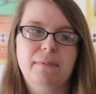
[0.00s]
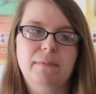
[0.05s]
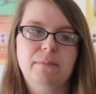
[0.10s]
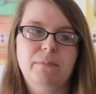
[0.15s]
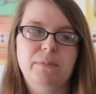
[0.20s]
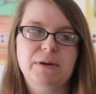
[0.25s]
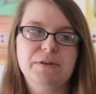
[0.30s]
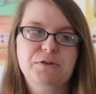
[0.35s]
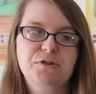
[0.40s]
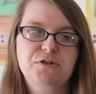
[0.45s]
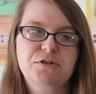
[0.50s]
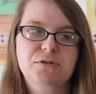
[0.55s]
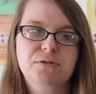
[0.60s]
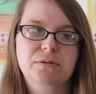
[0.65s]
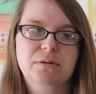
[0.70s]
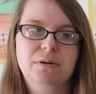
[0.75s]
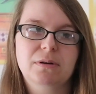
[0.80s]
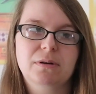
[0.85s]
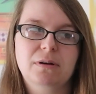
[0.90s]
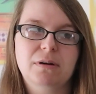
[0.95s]
which
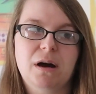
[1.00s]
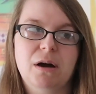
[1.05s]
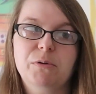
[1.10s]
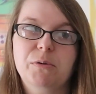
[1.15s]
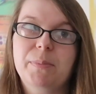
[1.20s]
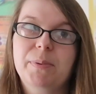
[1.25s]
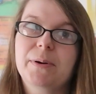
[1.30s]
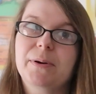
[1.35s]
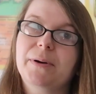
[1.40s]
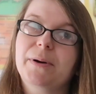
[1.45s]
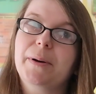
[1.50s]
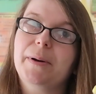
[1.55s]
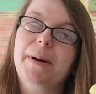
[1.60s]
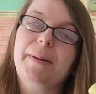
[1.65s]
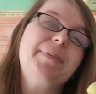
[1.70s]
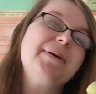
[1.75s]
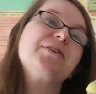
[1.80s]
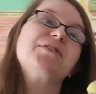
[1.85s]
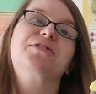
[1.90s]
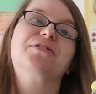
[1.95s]
I will put a
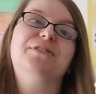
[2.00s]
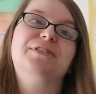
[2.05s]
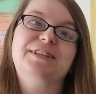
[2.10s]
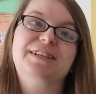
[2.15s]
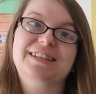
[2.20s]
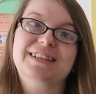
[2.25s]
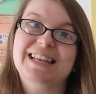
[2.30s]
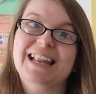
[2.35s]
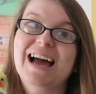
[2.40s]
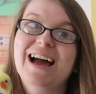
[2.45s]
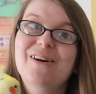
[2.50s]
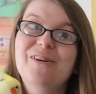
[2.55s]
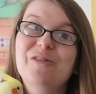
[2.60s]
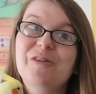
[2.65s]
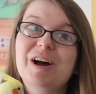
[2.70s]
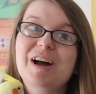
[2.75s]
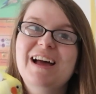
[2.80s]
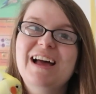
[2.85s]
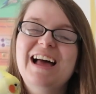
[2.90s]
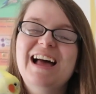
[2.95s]
picture on now.
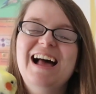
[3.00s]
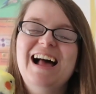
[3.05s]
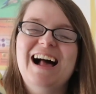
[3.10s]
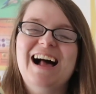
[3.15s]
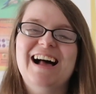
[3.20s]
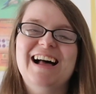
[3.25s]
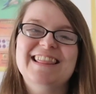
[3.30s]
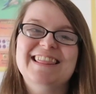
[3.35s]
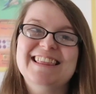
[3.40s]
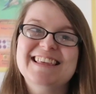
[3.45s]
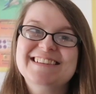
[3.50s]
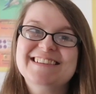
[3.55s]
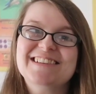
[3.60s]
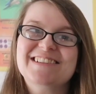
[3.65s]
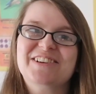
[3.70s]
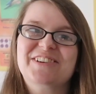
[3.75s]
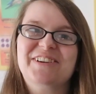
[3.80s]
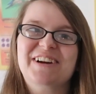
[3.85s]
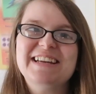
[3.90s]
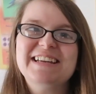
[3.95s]
This is
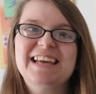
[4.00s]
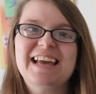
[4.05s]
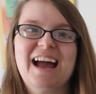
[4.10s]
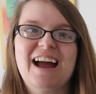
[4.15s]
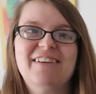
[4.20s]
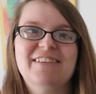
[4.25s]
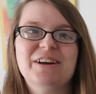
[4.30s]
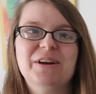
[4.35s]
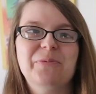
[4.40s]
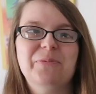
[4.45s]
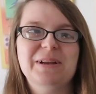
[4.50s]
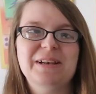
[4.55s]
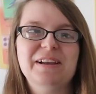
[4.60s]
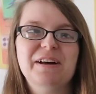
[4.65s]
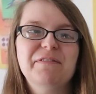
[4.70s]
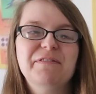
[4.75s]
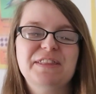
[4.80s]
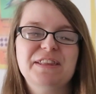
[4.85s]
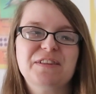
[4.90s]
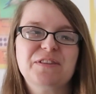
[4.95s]
a great carrier. We
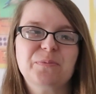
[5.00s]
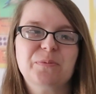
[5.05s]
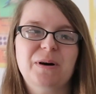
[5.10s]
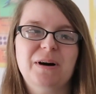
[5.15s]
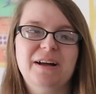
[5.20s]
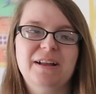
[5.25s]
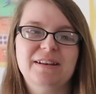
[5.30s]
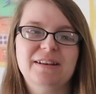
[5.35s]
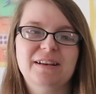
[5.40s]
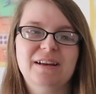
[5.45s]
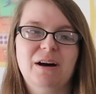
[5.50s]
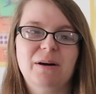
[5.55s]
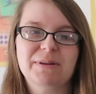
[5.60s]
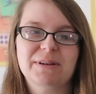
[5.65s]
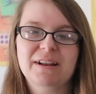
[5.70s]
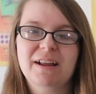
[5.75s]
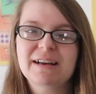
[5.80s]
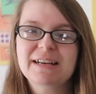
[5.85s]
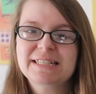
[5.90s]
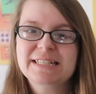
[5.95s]
love this one. I would
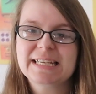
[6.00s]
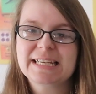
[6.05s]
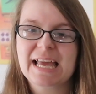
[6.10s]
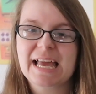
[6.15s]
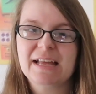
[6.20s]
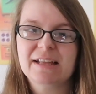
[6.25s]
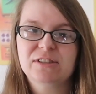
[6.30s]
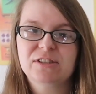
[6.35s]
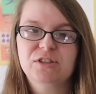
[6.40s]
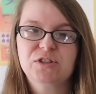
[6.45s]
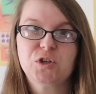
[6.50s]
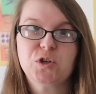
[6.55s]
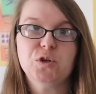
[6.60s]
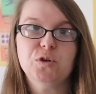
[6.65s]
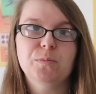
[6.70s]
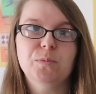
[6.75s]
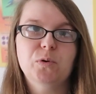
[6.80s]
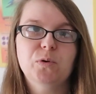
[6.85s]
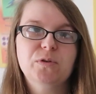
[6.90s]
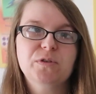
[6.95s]
like to get 2
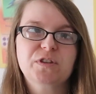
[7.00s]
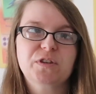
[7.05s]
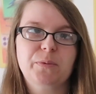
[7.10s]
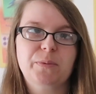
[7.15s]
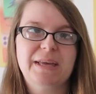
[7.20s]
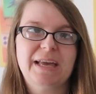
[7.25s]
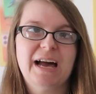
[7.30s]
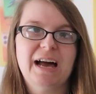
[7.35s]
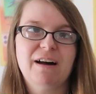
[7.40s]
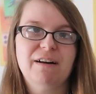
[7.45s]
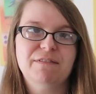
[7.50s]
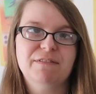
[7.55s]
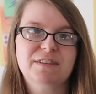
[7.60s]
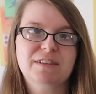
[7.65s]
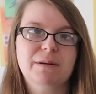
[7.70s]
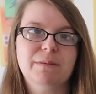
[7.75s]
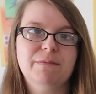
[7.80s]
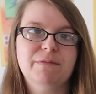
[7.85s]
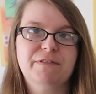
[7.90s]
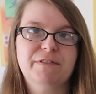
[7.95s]
more, so we have
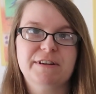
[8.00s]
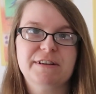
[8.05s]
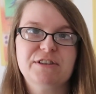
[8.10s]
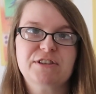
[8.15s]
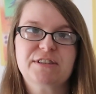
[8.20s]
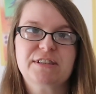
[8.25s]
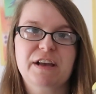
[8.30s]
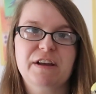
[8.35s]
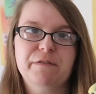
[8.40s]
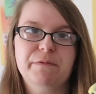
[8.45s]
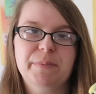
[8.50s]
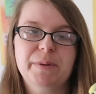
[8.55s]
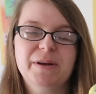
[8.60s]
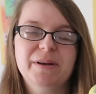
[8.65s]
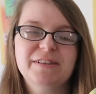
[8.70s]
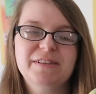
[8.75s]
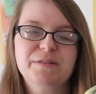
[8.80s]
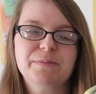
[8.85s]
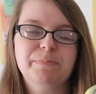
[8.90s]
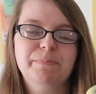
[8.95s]
some for each set of
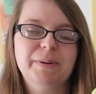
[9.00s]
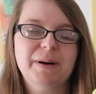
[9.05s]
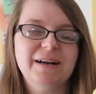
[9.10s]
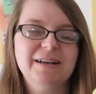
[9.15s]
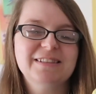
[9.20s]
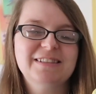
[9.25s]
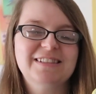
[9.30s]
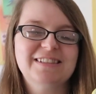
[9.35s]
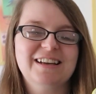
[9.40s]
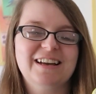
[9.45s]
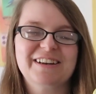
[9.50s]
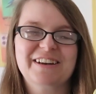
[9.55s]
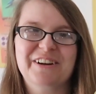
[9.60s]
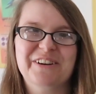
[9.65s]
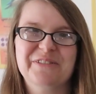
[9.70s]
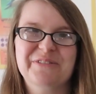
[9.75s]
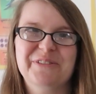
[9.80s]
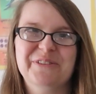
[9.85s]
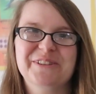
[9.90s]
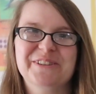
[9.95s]
birds, but I
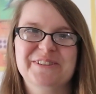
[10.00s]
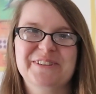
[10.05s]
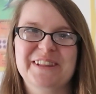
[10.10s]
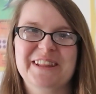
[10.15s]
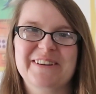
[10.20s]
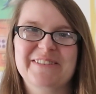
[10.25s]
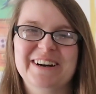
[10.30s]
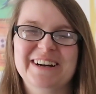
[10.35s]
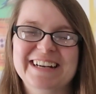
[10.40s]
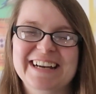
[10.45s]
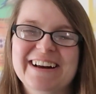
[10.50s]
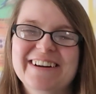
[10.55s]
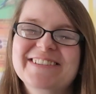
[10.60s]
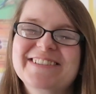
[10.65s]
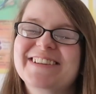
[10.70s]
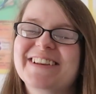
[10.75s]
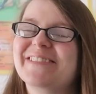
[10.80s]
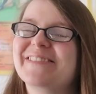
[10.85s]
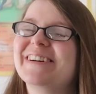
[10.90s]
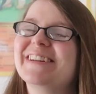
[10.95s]
can't afford to do that right now,
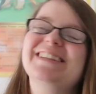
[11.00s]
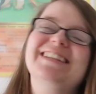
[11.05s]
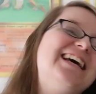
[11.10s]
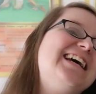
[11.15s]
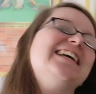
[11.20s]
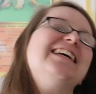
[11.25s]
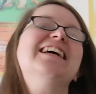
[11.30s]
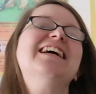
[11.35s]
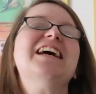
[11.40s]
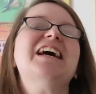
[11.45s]
so one day